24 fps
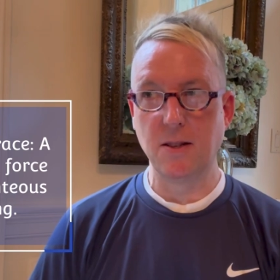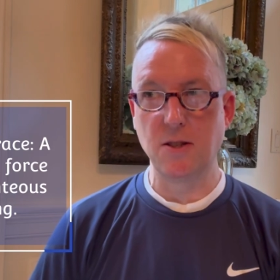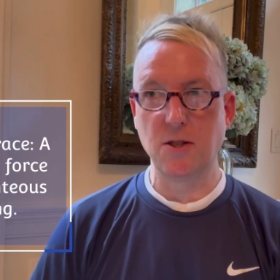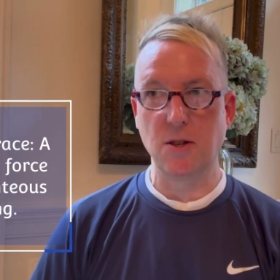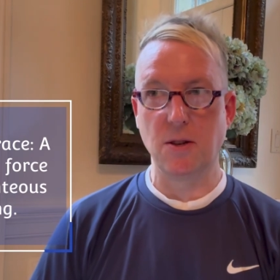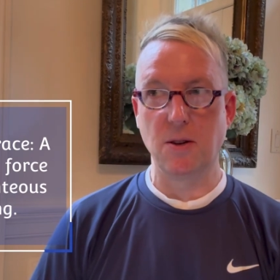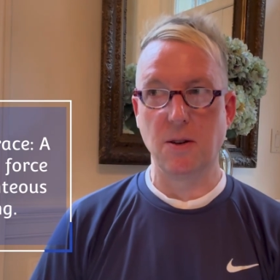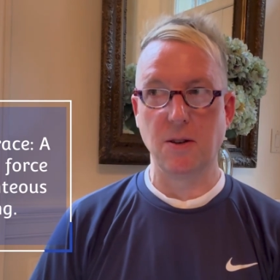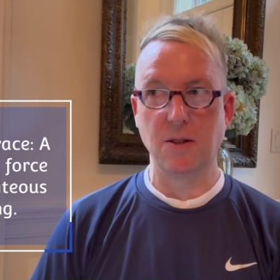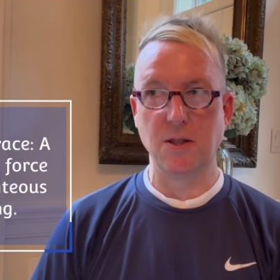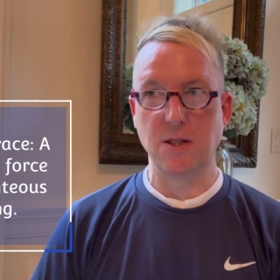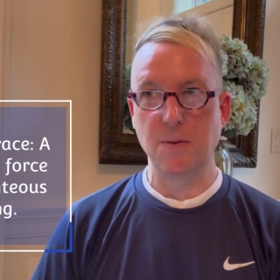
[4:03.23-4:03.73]

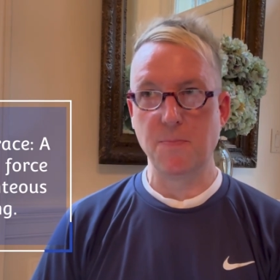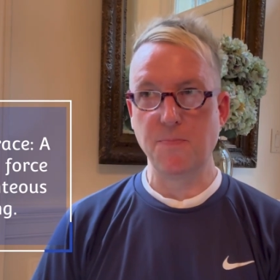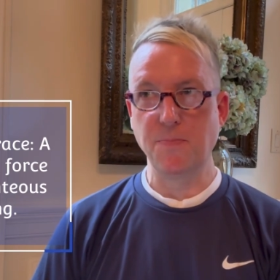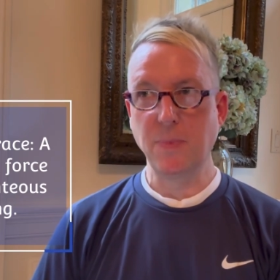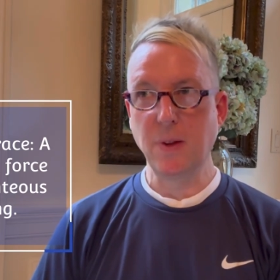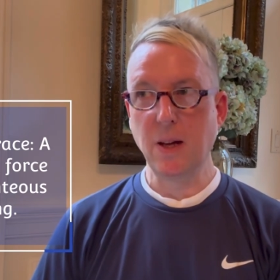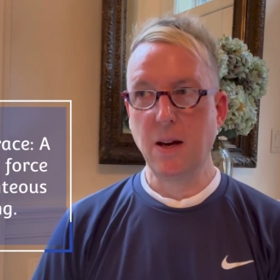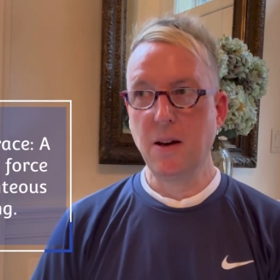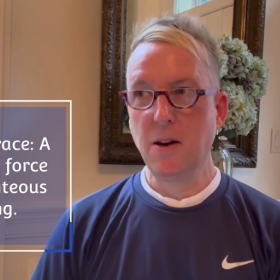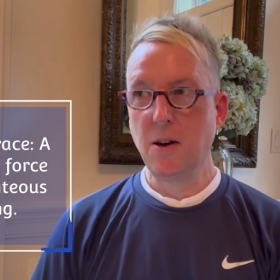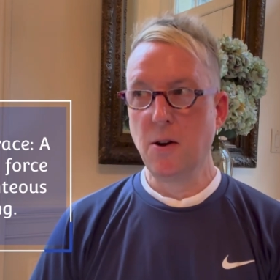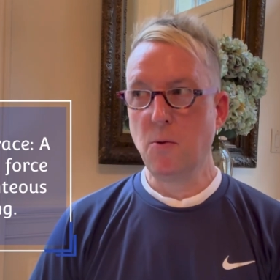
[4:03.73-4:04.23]
church,
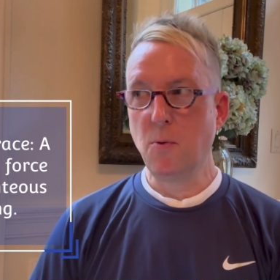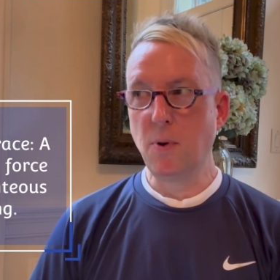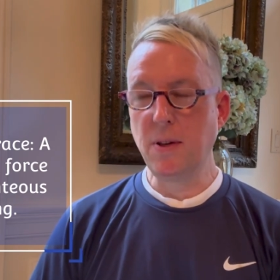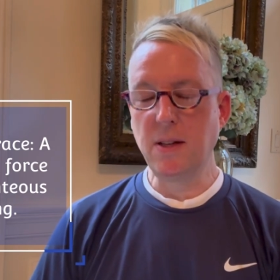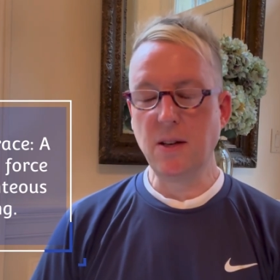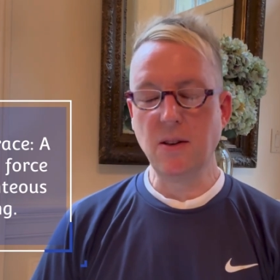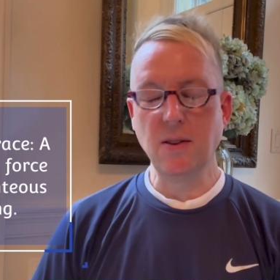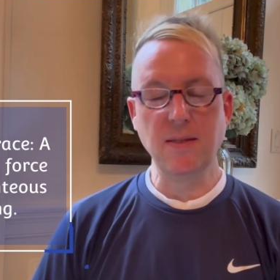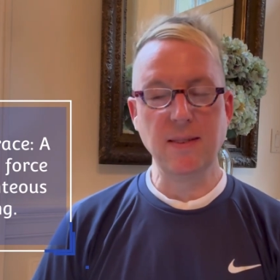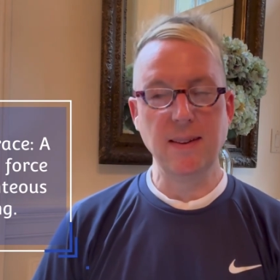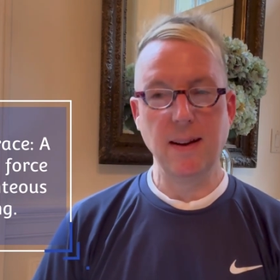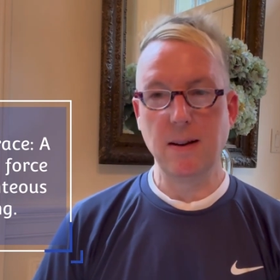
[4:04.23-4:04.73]
when
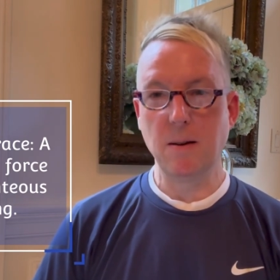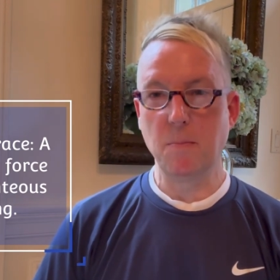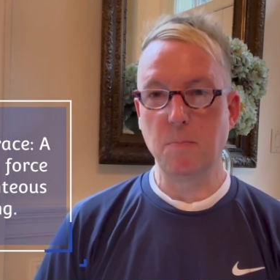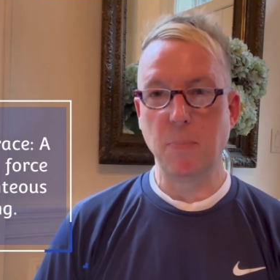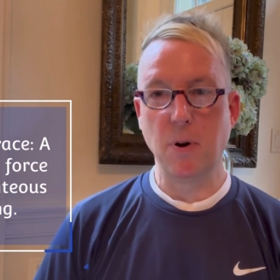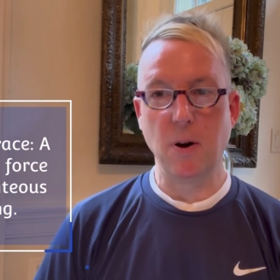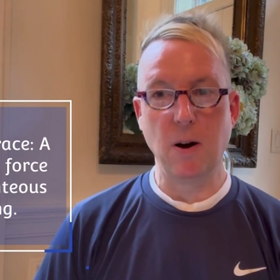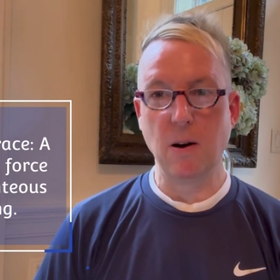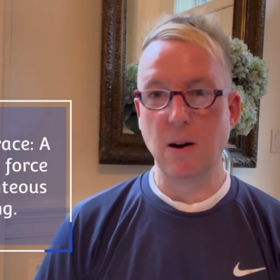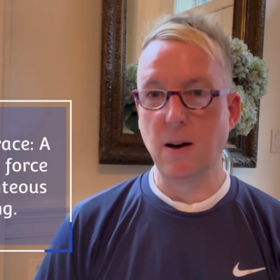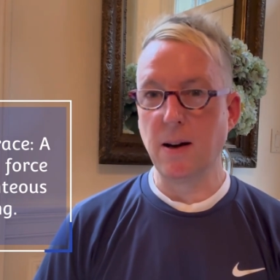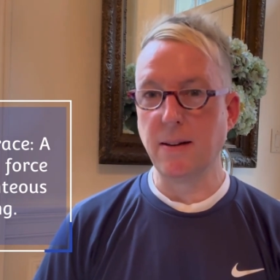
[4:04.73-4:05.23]
they're set
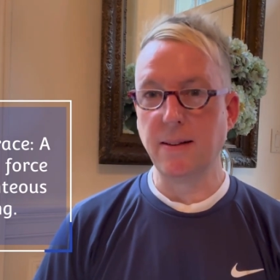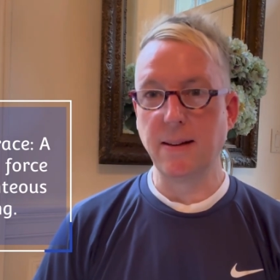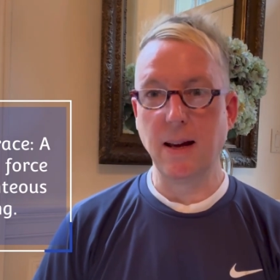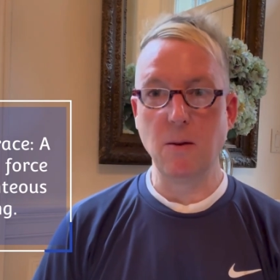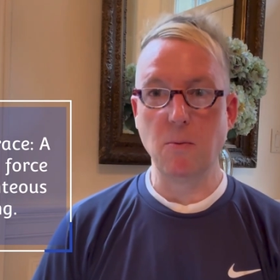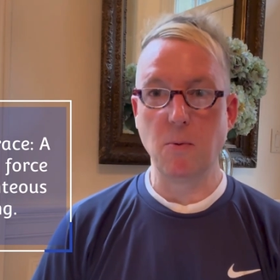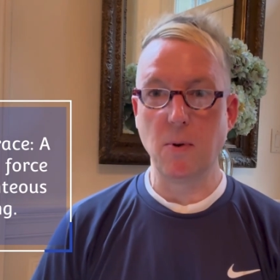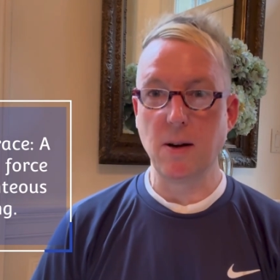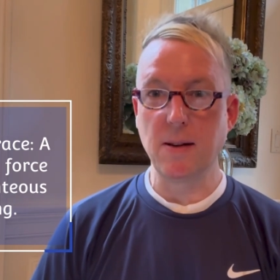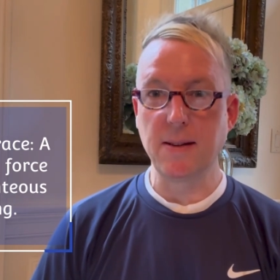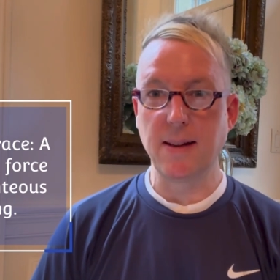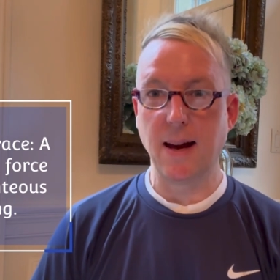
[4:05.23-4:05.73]
apart and they
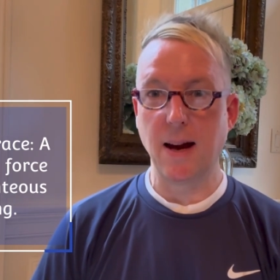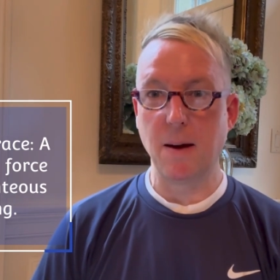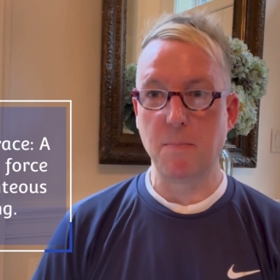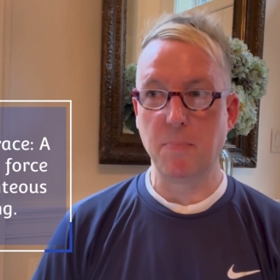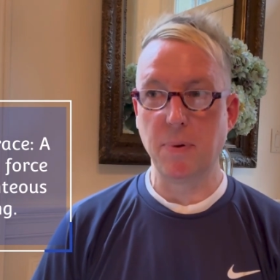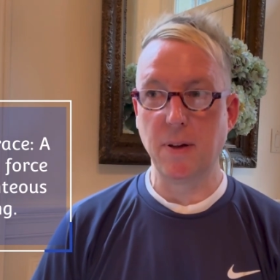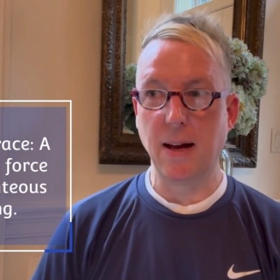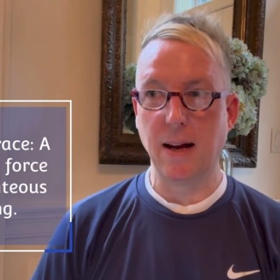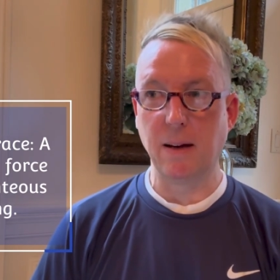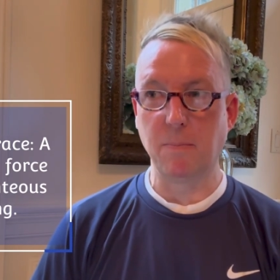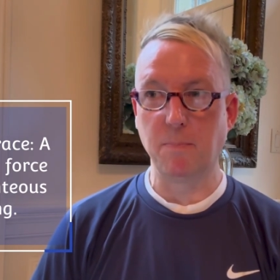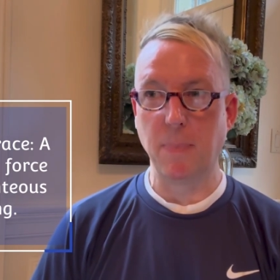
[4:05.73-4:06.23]
wear that
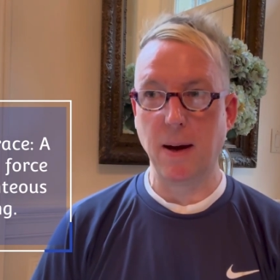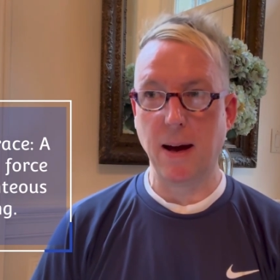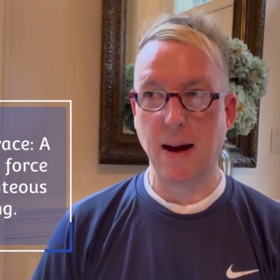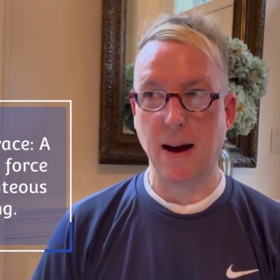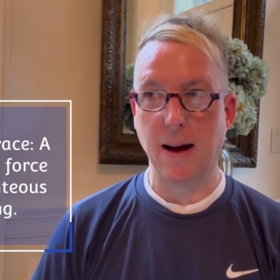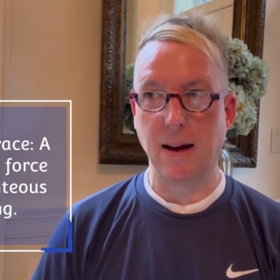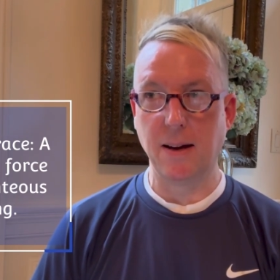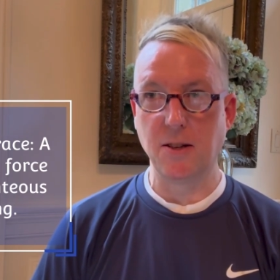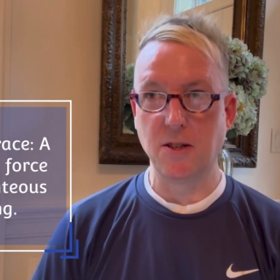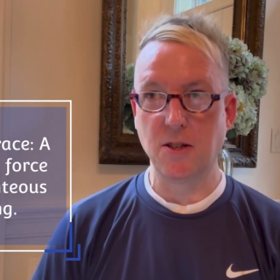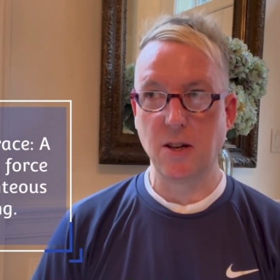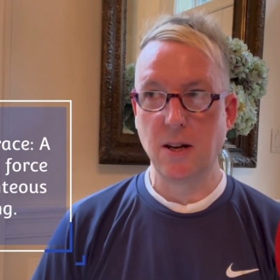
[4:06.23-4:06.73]
black
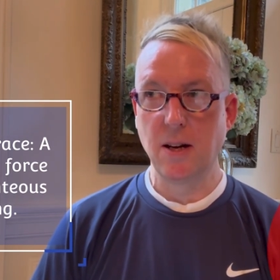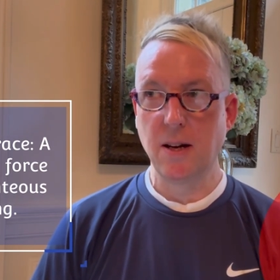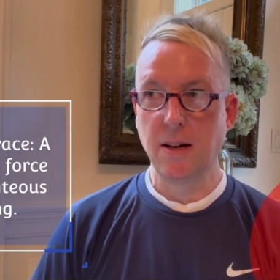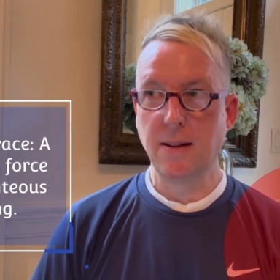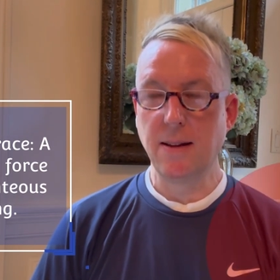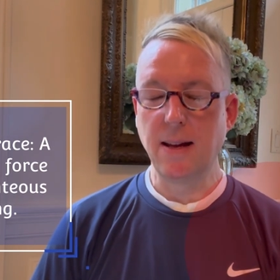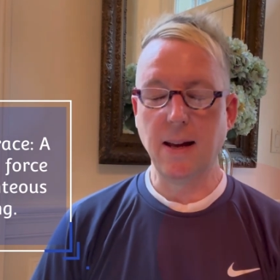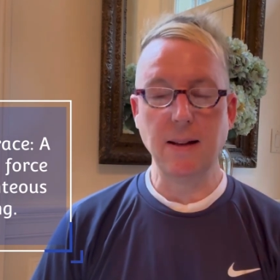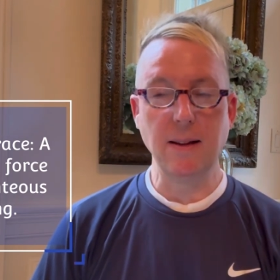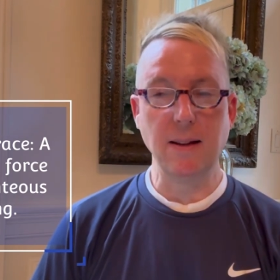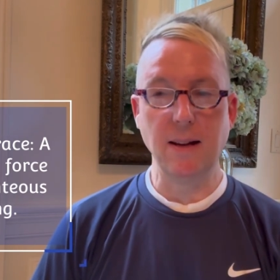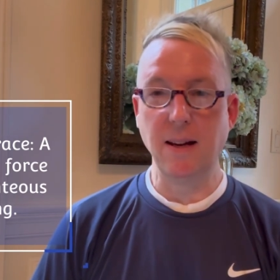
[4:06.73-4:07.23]
badge,
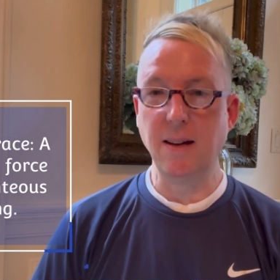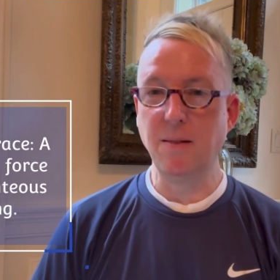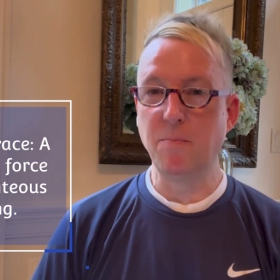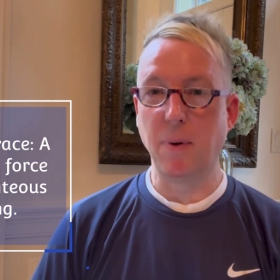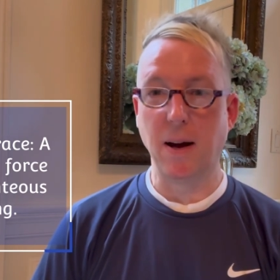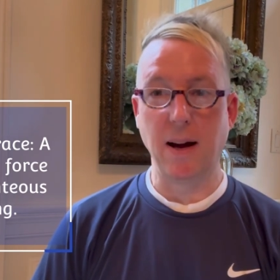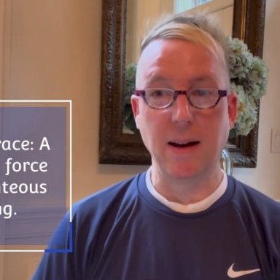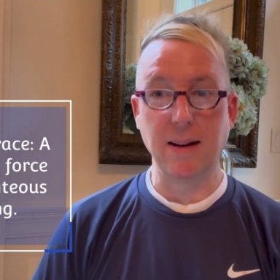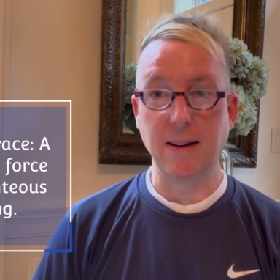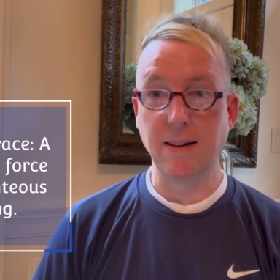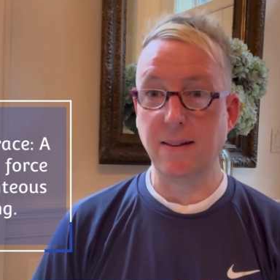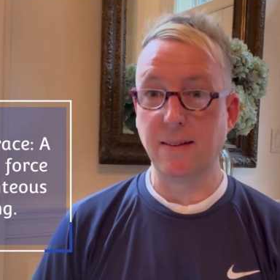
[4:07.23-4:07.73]
they lead
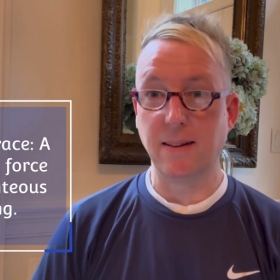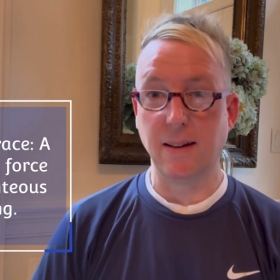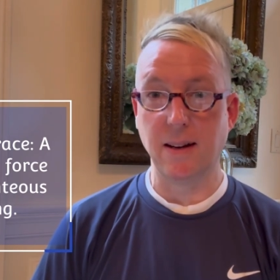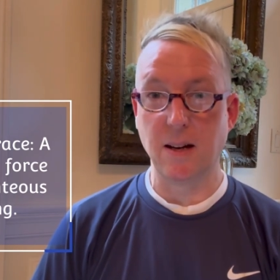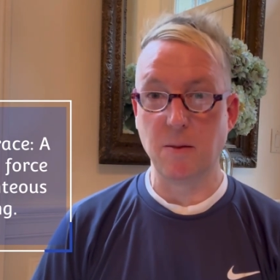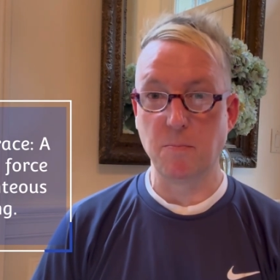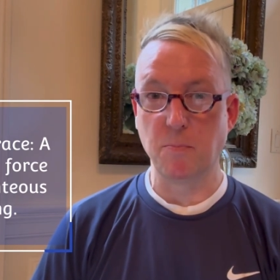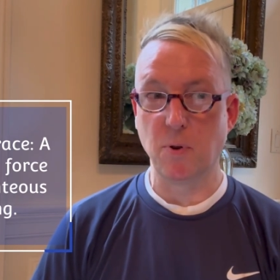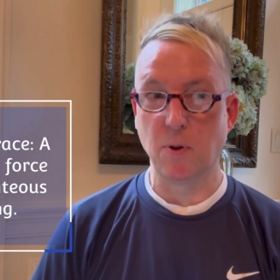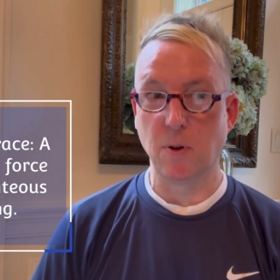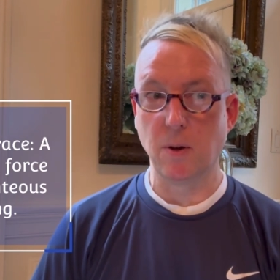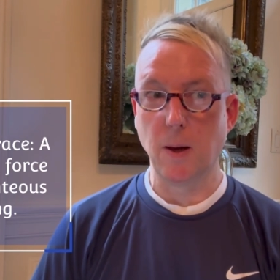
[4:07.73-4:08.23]
by
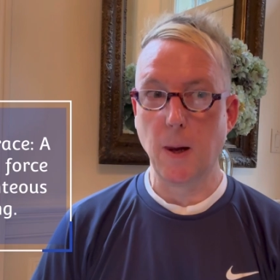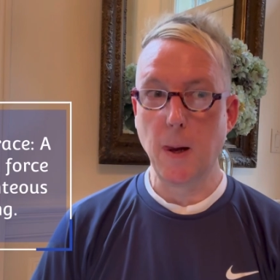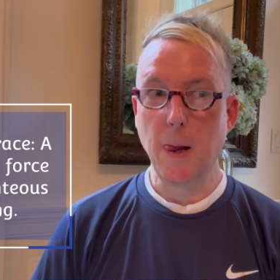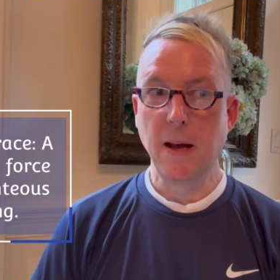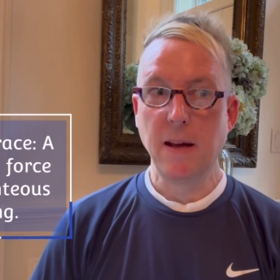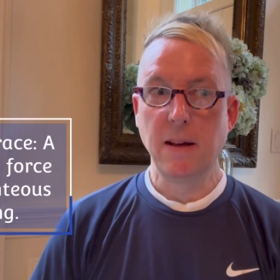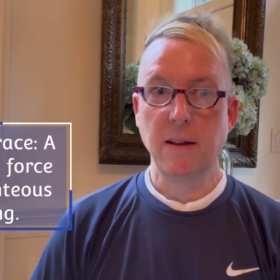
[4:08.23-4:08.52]
example.